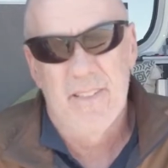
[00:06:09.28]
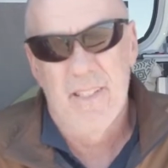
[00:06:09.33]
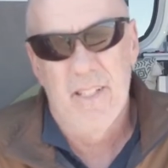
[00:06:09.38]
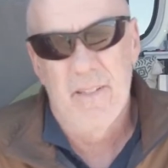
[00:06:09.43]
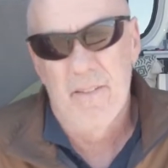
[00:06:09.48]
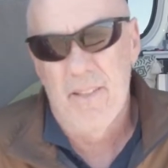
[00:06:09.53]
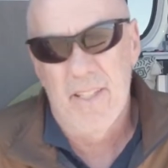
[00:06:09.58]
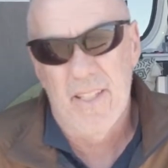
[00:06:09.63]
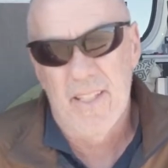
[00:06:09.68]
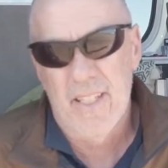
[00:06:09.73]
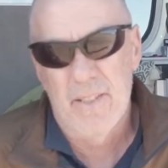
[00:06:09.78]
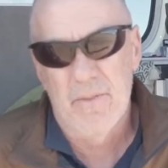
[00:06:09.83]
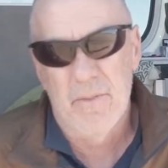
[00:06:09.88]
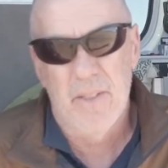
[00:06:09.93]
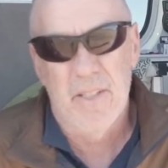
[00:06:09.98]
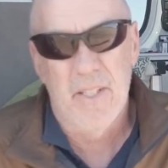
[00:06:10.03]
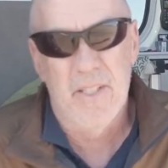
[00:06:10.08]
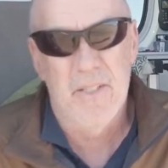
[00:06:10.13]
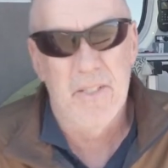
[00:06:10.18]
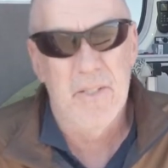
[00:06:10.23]
I think that's
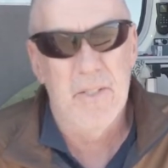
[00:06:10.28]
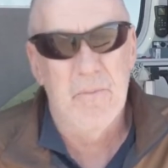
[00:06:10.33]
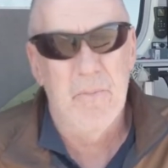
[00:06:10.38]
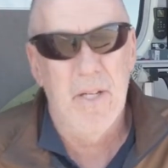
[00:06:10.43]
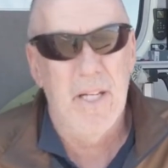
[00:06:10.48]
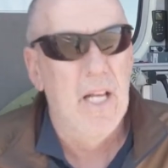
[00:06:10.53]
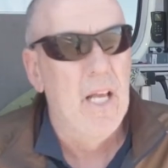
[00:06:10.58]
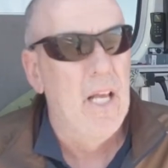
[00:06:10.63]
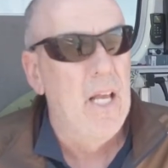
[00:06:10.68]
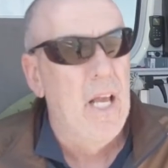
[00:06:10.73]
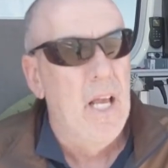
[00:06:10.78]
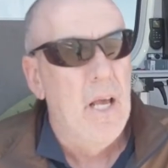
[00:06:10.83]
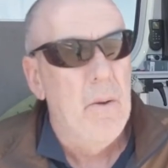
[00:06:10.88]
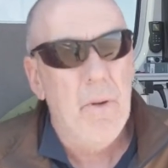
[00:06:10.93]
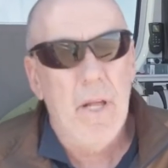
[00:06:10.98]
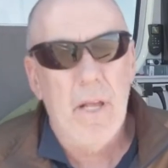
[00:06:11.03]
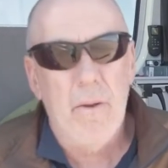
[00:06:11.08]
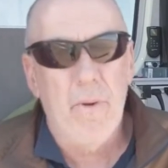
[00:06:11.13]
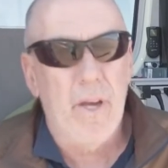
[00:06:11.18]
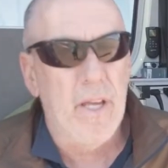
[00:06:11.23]
what they do, but
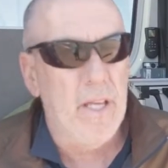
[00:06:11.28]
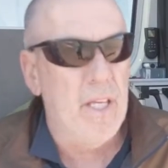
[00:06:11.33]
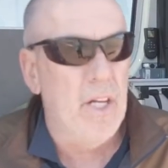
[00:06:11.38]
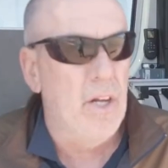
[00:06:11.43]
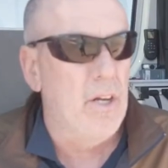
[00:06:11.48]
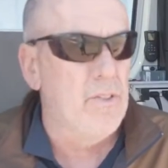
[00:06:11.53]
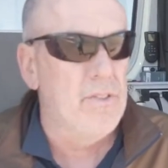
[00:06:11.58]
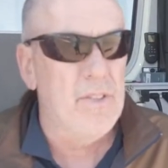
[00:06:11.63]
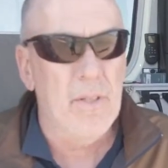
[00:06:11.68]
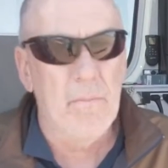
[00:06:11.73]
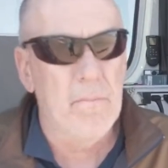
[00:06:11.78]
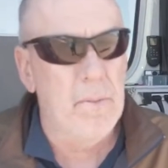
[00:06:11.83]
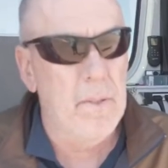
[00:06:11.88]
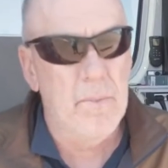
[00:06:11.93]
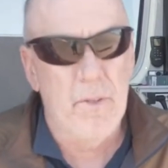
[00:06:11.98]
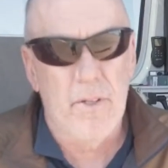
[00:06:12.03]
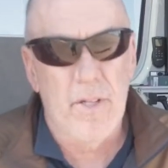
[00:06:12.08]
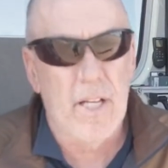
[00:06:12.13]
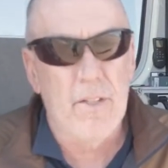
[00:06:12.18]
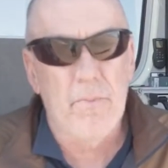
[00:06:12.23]
anyway, and some
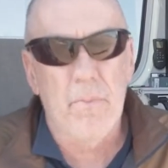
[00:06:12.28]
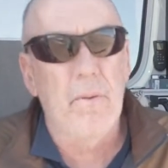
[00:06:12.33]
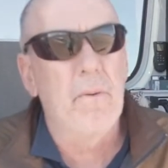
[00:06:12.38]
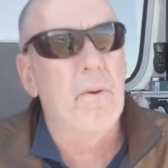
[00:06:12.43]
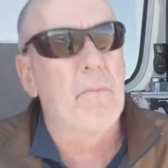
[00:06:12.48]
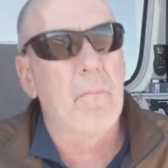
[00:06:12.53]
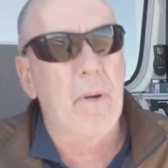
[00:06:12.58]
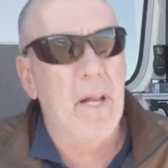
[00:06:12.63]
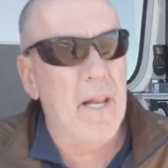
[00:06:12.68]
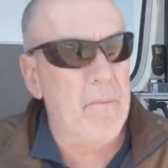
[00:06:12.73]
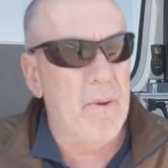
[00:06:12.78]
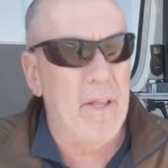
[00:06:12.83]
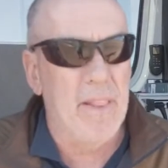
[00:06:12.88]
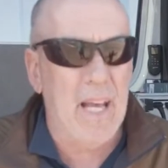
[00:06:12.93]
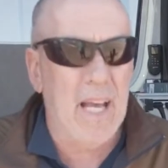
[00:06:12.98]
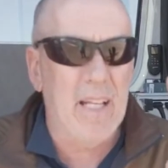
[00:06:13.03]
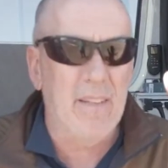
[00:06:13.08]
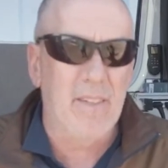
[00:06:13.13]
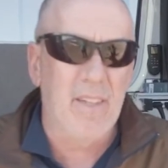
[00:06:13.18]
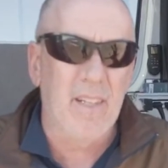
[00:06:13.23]
people are nice, but anyway,
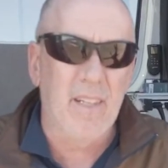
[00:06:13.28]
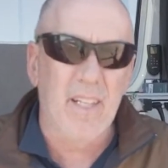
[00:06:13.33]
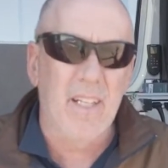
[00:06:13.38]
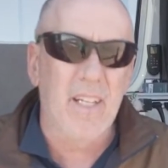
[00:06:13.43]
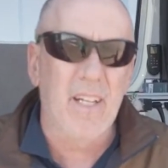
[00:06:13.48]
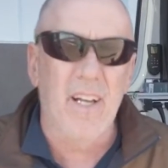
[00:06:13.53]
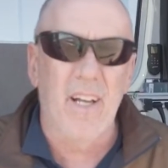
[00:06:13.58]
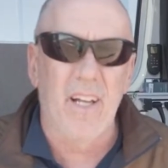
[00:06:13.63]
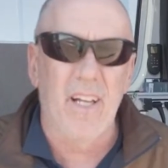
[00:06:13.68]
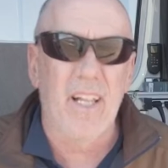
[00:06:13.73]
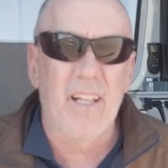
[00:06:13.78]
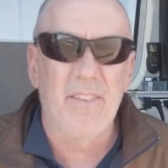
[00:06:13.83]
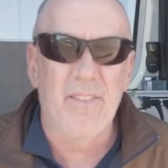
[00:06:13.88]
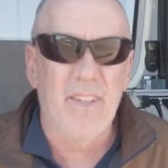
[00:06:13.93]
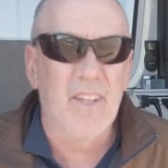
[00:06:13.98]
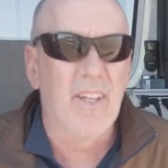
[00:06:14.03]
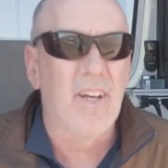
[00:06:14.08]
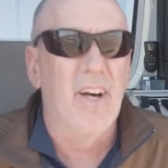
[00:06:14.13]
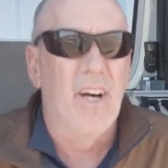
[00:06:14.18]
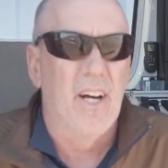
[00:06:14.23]
that's a
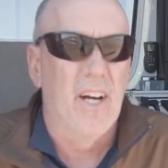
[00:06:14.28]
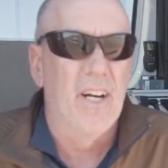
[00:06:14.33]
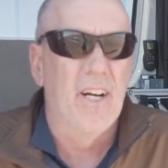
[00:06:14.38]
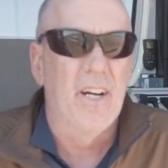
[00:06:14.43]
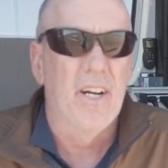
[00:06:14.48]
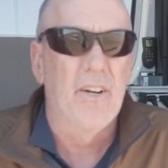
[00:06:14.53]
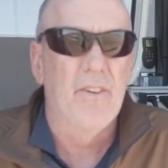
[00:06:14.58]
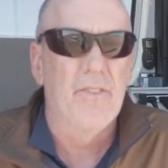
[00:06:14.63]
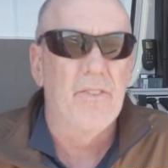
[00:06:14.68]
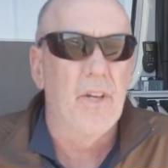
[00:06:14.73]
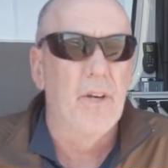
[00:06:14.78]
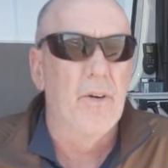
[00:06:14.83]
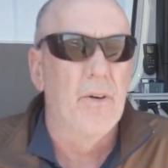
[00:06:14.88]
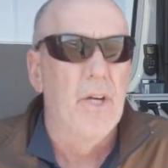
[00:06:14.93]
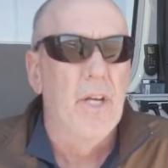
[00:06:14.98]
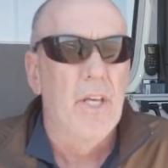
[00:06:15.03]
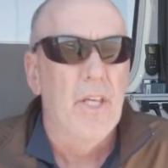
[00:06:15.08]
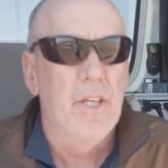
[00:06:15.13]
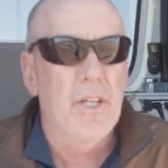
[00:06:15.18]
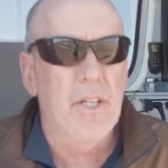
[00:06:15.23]
little harder. So
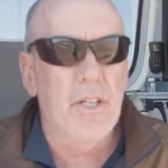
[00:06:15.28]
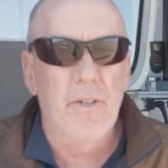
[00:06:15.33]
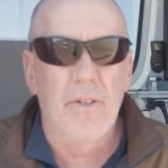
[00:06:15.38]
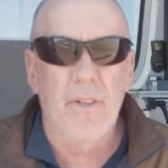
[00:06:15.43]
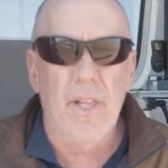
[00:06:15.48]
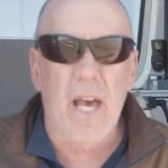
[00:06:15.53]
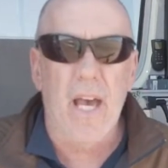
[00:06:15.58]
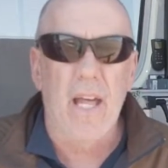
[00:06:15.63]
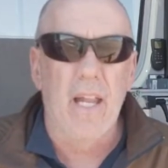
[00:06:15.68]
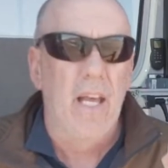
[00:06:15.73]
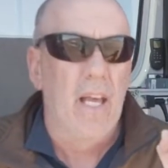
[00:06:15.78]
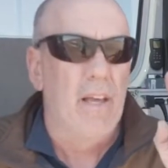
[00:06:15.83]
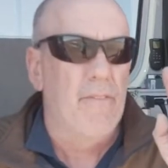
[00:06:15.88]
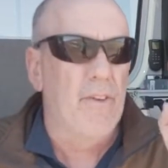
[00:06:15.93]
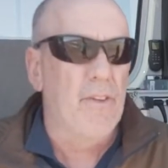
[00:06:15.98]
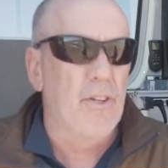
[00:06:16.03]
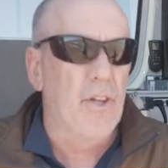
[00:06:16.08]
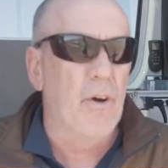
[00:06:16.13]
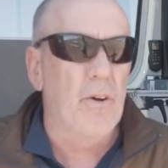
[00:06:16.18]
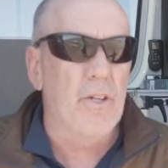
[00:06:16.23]
you can do that if
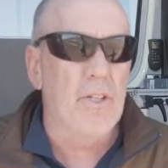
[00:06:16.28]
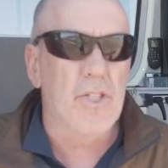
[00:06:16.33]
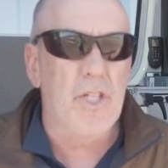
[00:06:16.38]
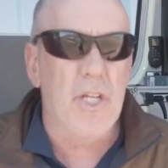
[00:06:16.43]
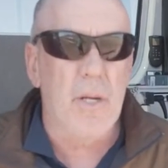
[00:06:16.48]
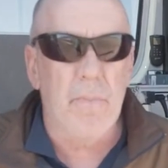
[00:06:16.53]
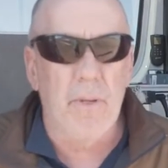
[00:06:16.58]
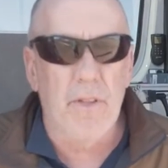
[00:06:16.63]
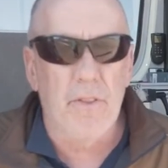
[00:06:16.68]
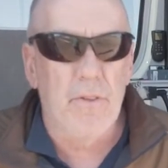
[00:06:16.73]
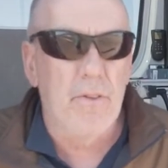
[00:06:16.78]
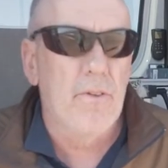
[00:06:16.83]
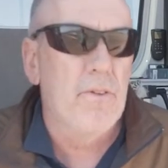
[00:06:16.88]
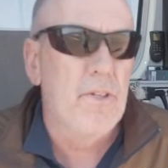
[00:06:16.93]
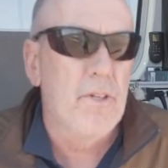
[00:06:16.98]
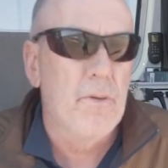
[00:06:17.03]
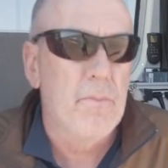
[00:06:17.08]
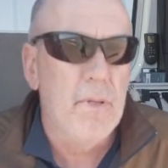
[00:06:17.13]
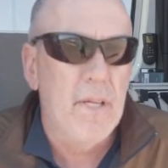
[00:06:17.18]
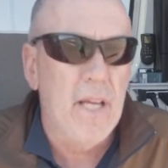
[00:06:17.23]
you know it's shipping
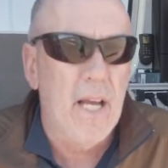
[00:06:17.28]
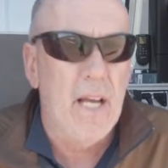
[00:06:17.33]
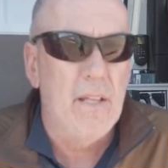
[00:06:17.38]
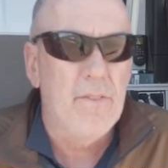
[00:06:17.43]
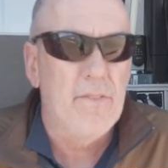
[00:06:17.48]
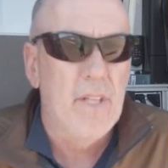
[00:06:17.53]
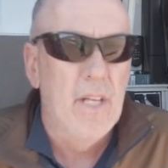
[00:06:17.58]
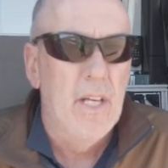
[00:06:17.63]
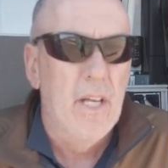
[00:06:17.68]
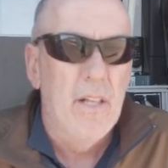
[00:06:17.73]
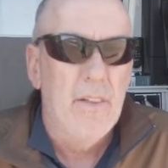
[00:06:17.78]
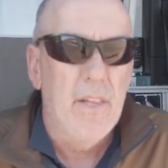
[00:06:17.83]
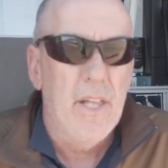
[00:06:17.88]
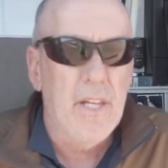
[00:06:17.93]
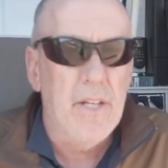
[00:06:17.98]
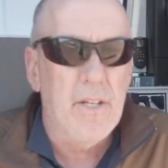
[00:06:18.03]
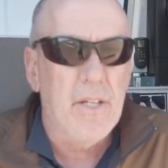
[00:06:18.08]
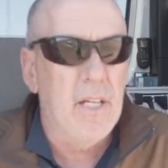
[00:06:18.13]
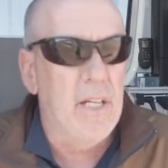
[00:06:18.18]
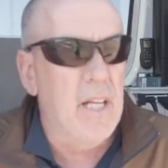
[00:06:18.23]
through UPS.
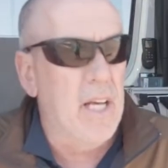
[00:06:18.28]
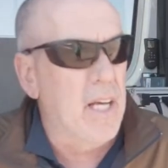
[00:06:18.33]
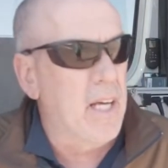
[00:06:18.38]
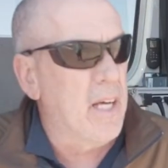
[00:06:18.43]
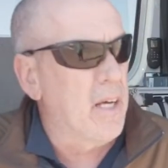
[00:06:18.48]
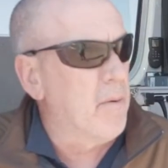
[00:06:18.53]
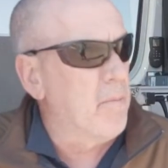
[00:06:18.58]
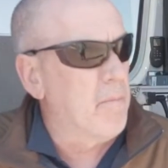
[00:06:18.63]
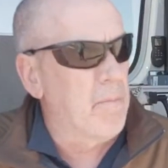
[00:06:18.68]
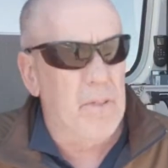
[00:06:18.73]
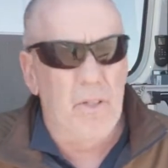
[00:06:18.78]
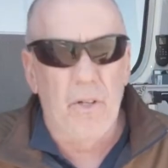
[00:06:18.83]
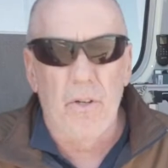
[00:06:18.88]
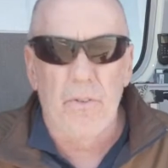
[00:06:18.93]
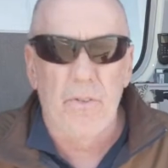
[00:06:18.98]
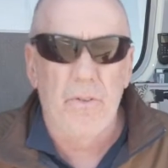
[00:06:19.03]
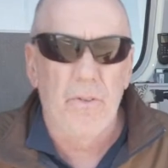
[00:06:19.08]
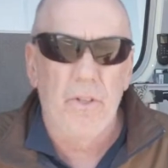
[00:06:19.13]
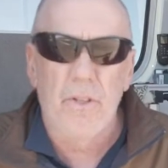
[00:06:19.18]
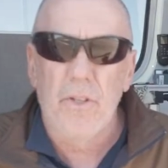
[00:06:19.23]
Then you can go
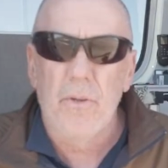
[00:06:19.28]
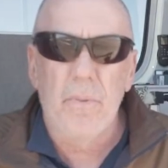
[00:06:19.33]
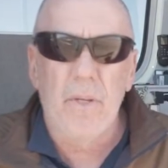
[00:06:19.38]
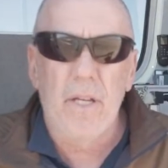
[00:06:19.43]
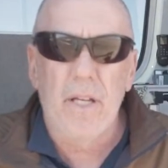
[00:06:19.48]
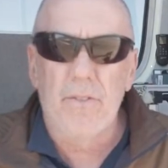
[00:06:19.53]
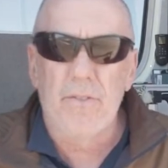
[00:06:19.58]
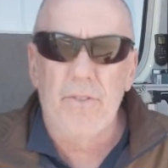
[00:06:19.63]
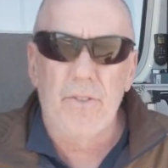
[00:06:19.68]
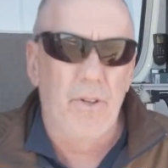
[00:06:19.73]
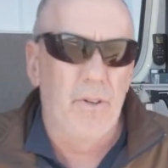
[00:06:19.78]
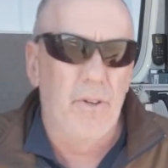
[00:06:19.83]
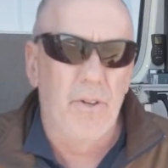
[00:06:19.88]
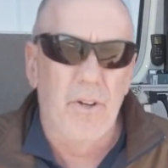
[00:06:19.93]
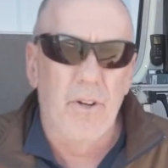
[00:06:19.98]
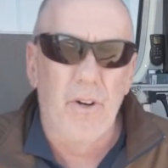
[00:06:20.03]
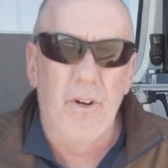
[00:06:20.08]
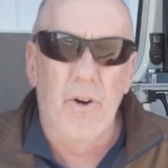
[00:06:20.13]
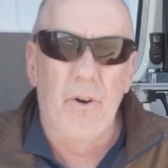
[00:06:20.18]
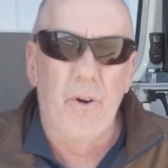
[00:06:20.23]
through the UPS
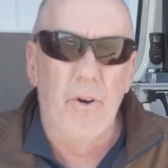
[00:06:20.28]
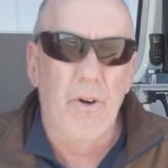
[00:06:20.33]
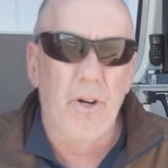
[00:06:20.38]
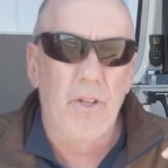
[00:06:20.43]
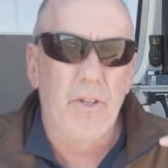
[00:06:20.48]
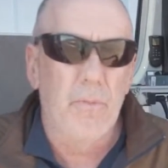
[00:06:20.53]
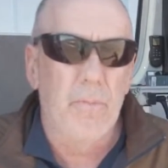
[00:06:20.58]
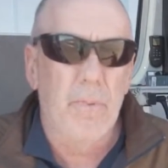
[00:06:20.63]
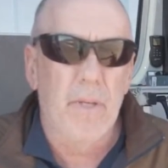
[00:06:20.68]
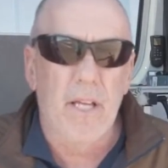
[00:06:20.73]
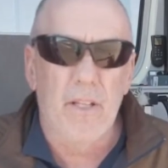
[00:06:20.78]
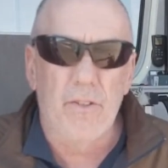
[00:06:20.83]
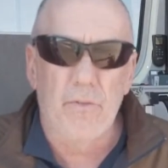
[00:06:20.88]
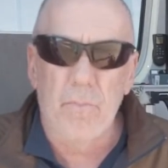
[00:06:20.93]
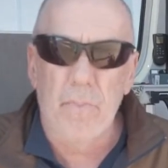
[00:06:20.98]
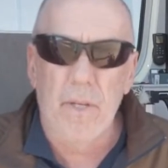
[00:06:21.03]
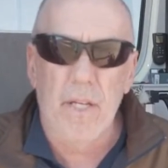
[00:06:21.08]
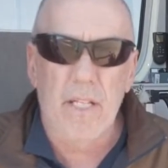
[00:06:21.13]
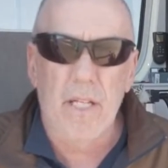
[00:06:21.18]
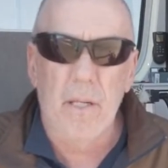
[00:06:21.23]
store or UPS
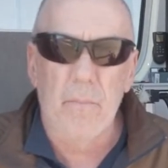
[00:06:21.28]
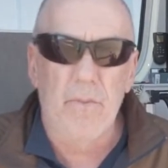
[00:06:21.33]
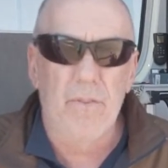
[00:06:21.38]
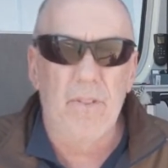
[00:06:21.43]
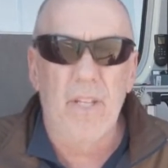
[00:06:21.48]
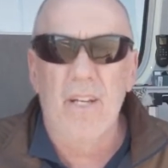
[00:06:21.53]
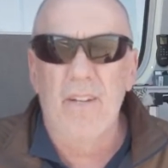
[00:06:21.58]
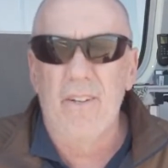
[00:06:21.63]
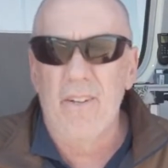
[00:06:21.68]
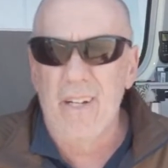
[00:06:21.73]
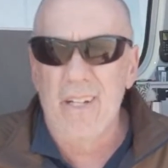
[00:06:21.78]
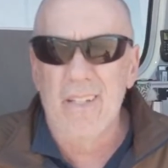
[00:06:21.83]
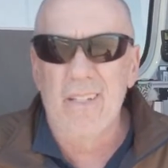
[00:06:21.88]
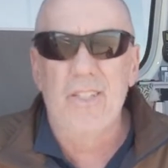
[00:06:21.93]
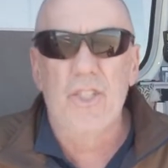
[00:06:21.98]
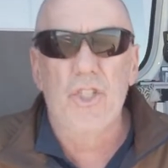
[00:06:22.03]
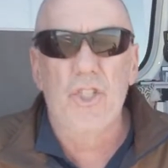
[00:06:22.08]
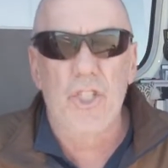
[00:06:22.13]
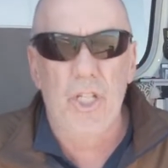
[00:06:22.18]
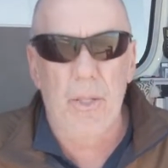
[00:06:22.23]
pickup center or a
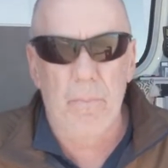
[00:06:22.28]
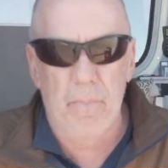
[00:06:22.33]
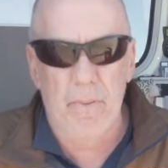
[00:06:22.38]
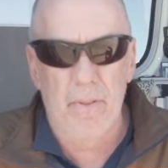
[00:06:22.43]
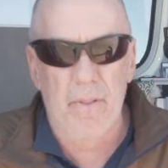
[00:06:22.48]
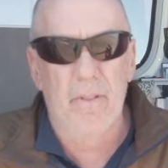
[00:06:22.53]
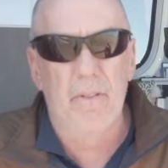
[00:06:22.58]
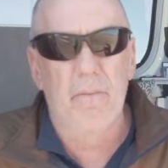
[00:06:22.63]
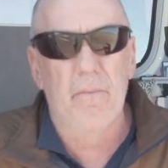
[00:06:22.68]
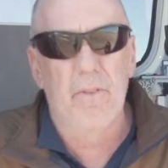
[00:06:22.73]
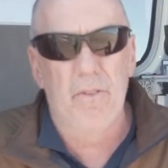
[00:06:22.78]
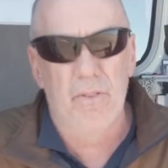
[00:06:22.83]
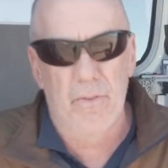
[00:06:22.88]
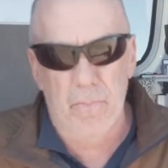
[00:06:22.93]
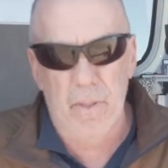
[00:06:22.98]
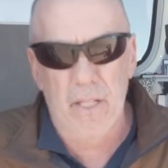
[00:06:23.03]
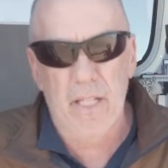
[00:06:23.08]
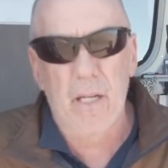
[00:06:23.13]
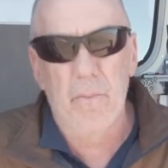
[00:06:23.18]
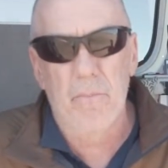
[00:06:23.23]
ship
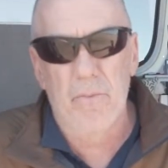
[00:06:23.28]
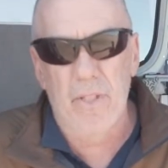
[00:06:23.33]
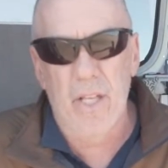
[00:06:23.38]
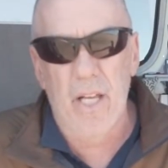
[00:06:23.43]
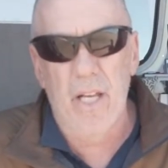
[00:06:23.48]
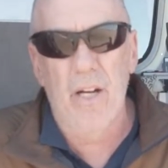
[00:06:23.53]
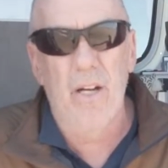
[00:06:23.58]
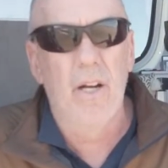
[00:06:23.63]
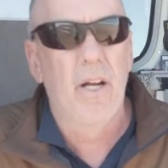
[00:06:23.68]
pickup center.